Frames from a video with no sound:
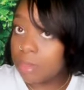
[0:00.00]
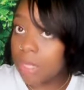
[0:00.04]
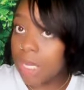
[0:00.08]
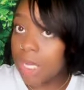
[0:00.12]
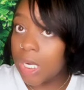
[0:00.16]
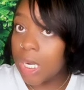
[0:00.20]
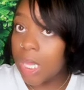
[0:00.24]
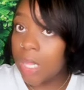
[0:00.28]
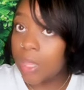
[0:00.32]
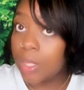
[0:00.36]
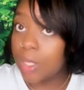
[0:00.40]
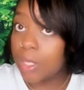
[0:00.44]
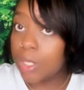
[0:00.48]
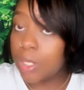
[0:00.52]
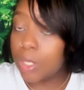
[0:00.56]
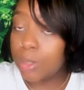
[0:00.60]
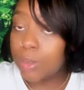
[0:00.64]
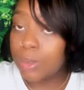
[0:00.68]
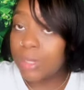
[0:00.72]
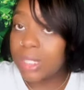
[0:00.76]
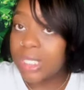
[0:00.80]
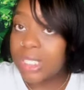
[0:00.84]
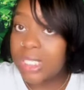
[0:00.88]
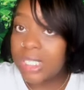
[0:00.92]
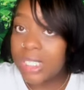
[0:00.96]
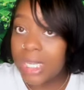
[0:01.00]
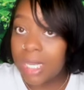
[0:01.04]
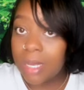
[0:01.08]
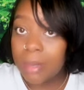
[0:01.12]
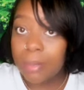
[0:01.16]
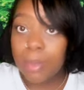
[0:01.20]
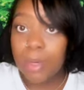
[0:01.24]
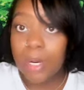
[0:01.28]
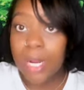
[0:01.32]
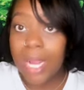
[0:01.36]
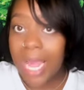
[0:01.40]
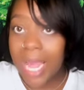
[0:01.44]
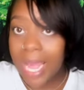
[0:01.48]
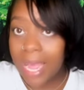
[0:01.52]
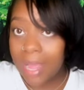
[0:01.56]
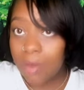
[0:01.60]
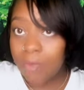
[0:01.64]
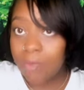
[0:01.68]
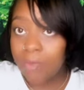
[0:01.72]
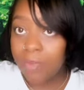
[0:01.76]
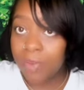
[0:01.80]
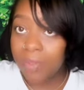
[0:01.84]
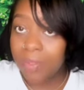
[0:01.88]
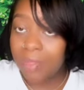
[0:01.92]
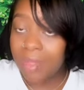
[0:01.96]
another little tip or hack
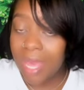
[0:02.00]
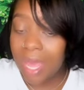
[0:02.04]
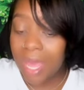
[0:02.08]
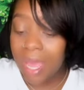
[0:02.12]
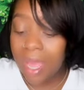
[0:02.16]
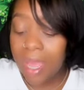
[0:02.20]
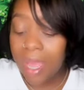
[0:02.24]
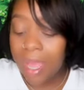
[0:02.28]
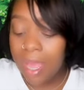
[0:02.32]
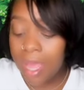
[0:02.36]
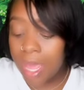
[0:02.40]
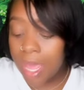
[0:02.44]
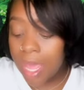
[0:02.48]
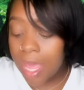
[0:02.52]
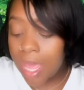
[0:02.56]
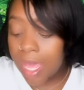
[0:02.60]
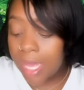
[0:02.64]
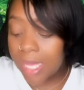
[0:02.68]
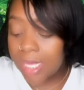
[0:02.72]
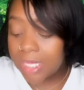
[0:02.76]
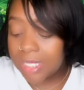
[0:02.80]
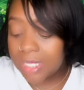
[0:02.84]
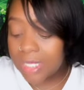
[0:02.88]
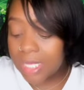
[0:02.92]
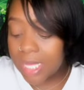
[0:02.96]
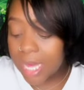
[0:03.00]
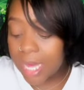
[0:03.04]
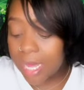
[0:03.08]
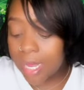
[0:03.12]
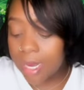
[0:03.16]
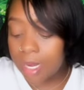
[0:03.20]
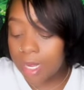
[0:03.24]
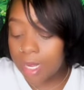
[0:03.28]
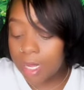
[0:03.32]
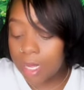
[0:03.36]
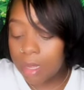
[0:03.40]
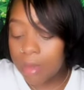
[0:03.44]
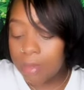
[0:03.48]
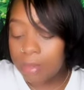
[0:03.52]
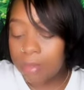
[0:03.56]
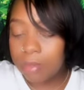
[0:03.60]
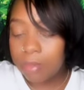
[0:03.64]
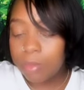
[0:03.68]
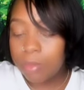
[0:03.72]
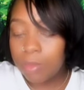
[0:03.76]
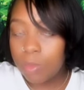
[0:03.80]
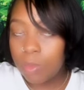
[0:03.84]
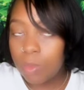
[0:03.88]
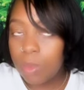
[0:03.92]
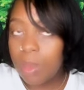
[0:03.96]
for that is that
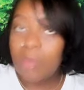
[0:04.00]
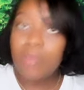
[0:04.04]
um,